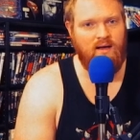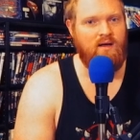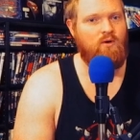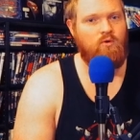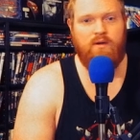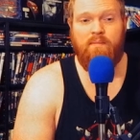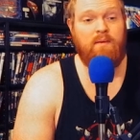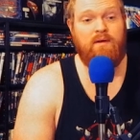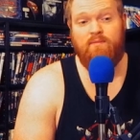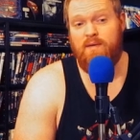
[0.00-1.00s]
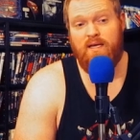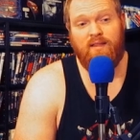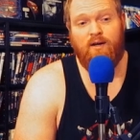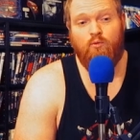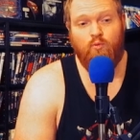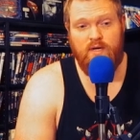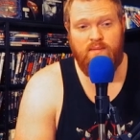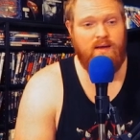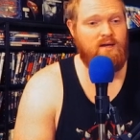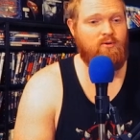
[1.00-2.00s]
We could maybe even be getting like a
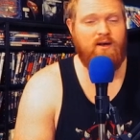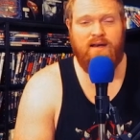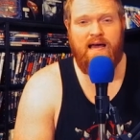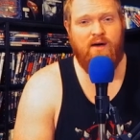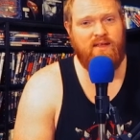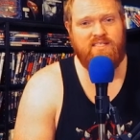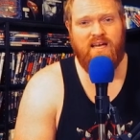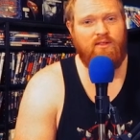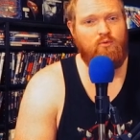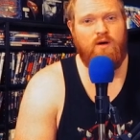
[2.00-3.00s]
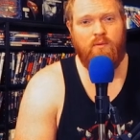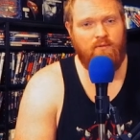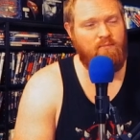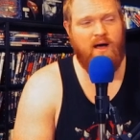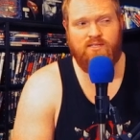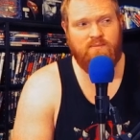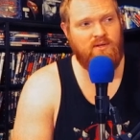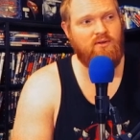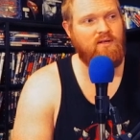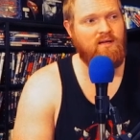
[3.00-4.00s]
remake right now. That's not the realm of
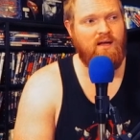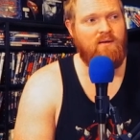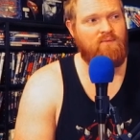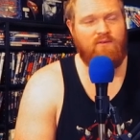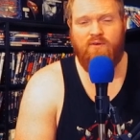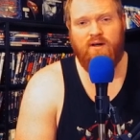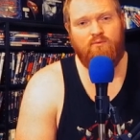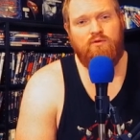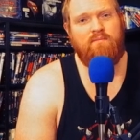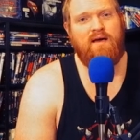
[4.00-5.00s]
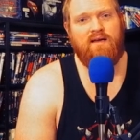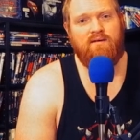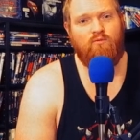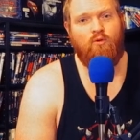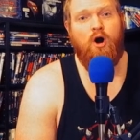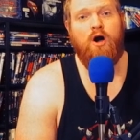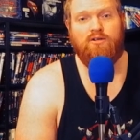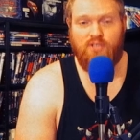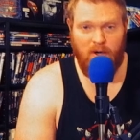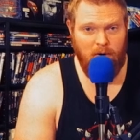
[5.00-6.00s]
possibility. They're fucking remaking Wrong
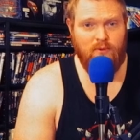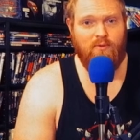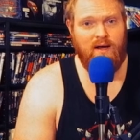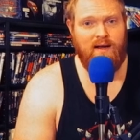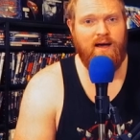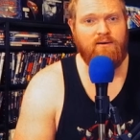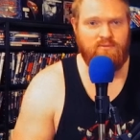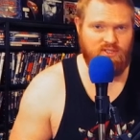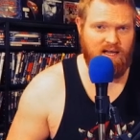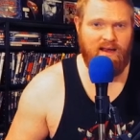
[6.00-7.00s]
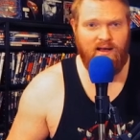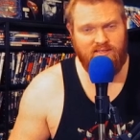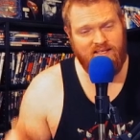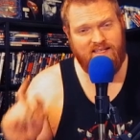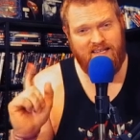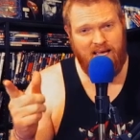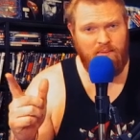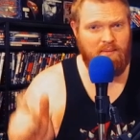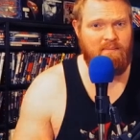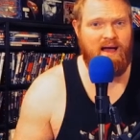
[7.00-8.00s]
Turn right now. Shout out to
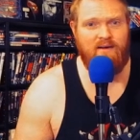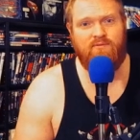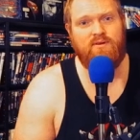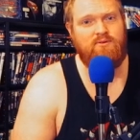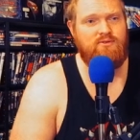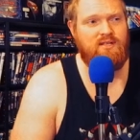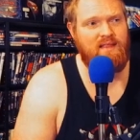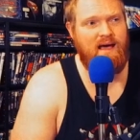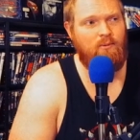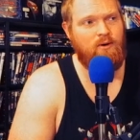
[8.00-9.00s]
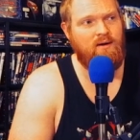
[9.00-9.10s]
Damian Maffei, who's in that one.